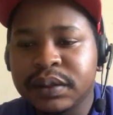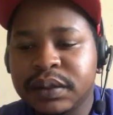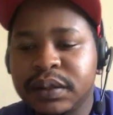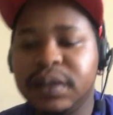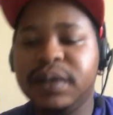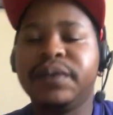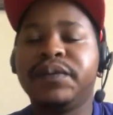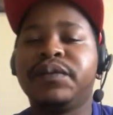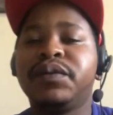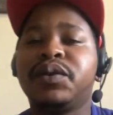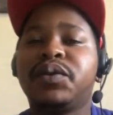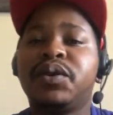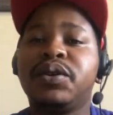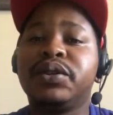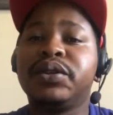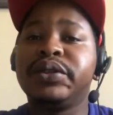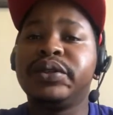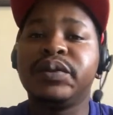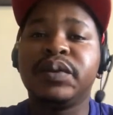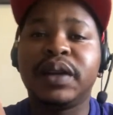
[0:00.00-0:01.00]
If we
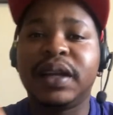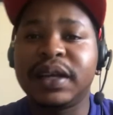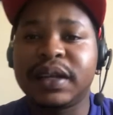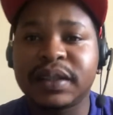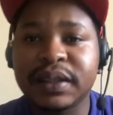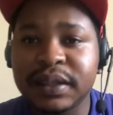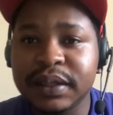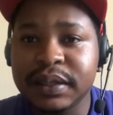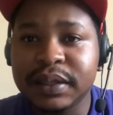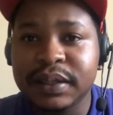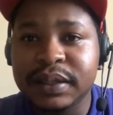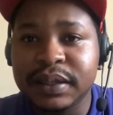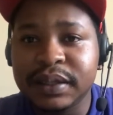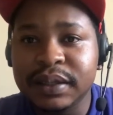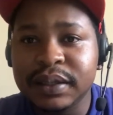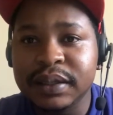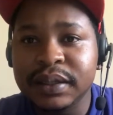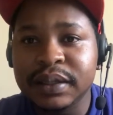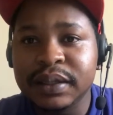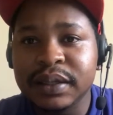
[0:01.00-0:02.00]
continue like this,
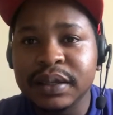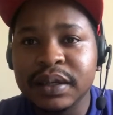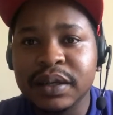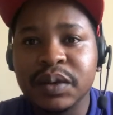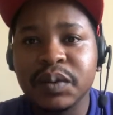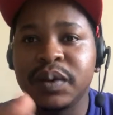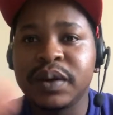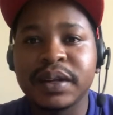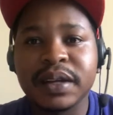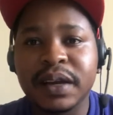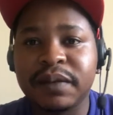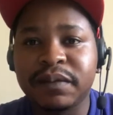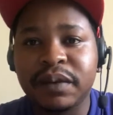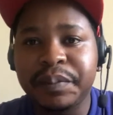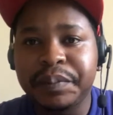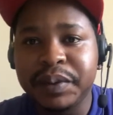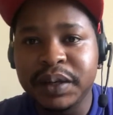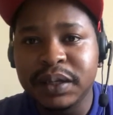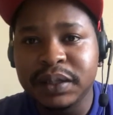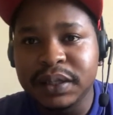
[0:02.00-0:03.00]
we'll never
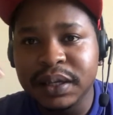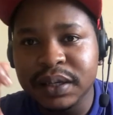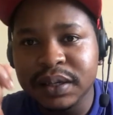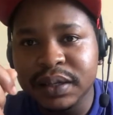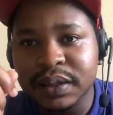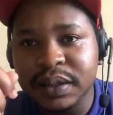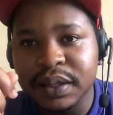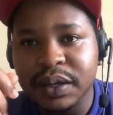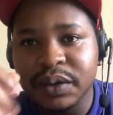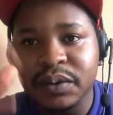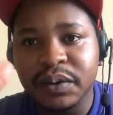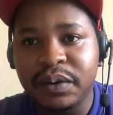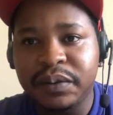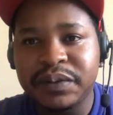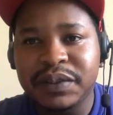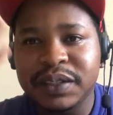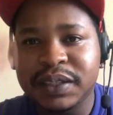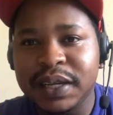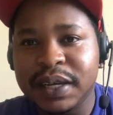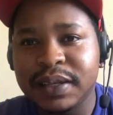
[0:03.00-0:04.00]
build anything of
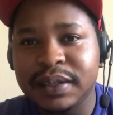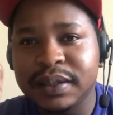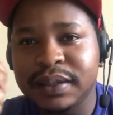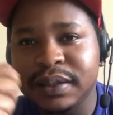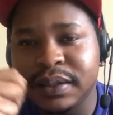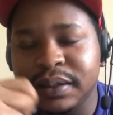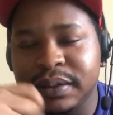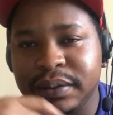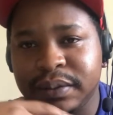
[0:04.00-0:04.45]
sense.